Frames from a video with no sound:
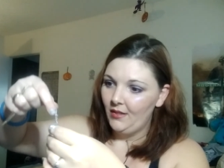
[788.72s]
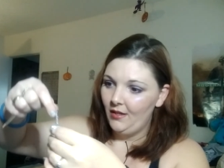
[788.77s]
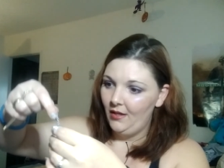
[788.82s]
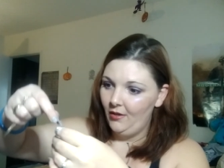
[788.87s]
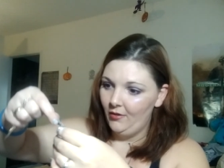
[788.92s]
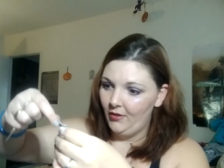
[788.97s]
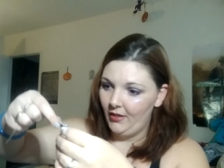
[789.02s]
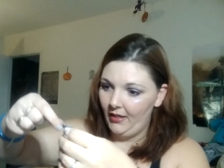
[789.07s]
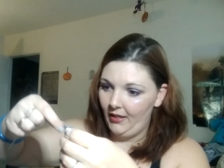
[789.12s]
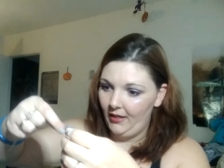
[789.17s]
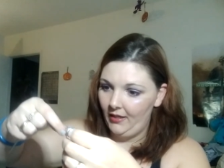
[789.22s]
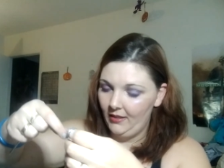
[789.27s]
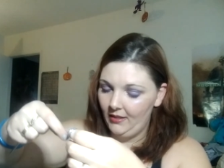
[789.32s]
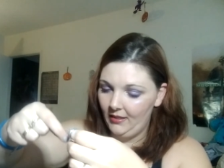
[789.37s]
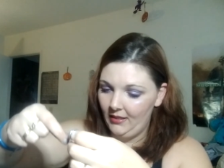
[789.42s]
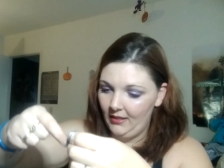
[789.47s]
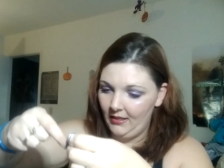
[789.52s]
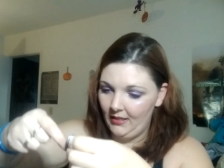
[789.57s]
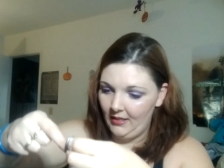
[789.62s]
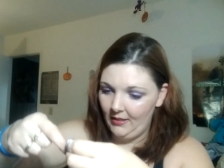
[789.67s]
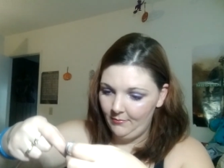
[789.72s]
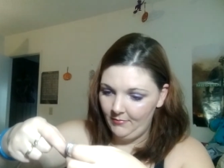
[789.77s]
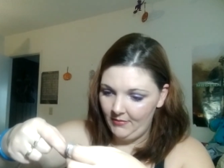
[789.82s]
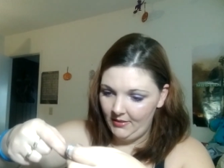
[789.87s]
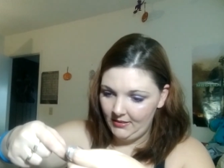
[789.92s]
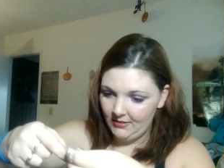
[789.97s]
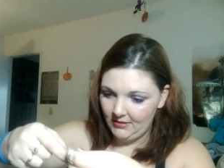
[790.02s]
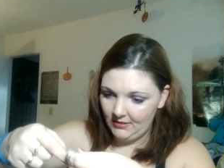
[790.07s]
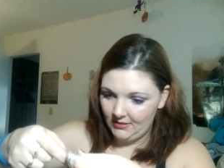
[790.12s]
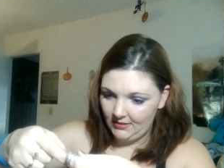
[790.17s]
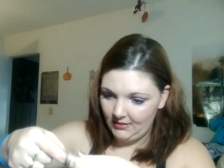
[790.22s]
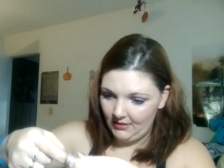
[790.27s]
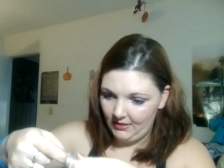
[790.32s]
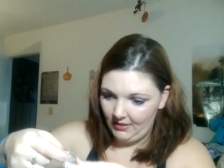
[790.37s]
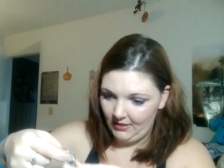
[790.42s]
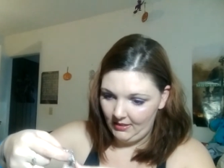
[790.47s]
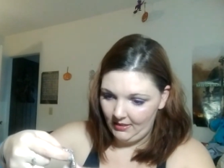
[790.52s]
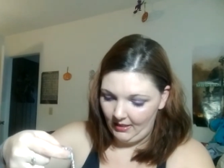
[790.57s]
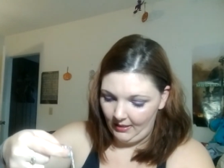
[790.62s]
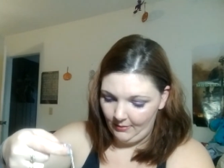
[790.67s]
okay, let me
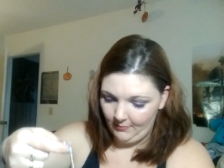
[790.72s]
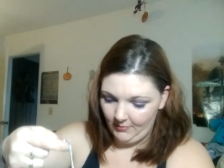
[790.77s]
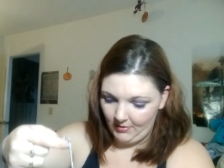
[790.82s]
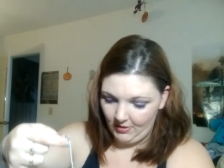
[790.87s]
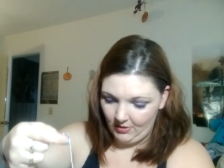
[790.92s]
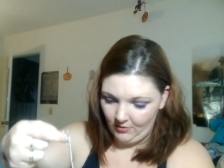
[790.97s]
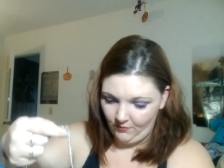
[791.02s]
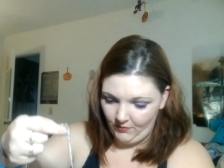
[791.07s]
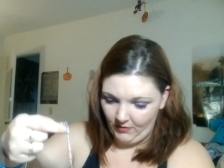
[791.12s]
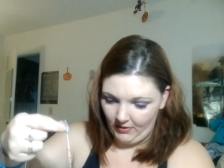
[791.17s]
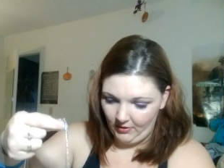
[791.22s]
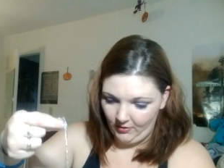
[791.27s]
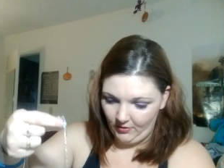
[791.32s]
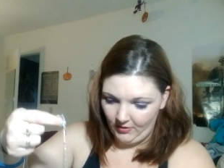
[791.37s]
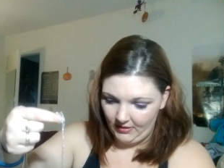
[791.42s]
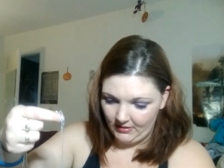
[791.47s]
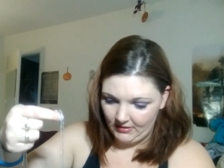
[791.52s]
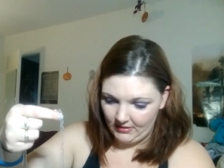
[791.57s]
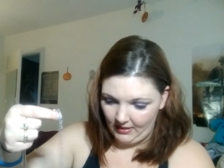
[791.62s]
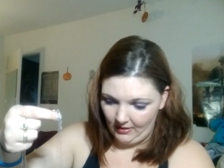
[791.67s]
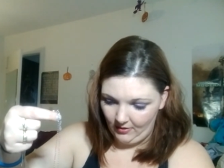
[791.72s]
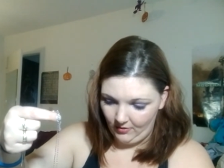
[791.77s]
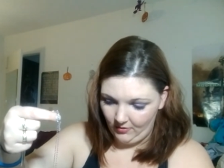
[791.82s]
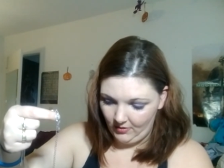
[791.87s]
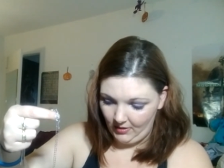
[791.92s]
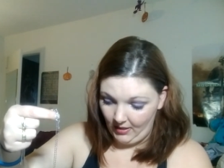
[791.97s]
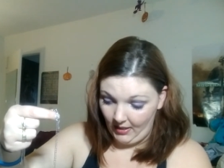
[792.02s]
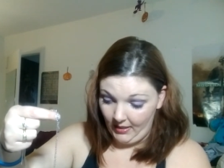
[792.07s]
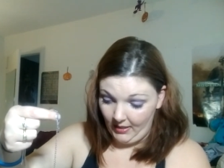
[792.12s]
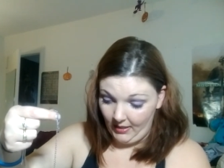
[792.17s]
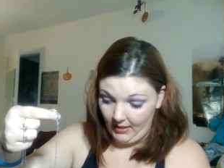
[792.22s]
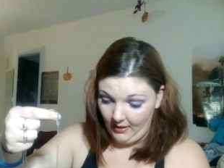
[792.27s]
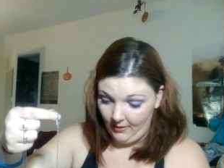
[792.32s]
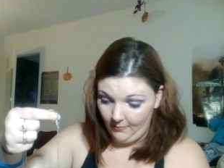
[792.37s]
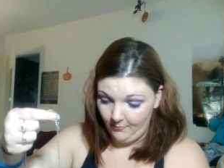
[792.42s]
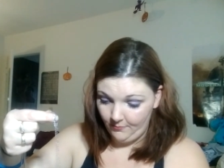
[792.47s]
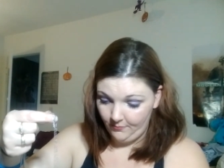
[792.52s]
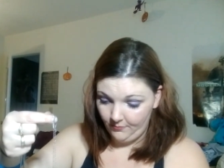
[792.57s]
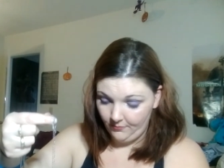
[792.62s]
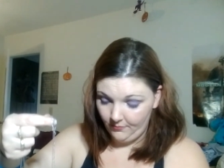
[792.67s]
see, I'm going to figure this out, I am.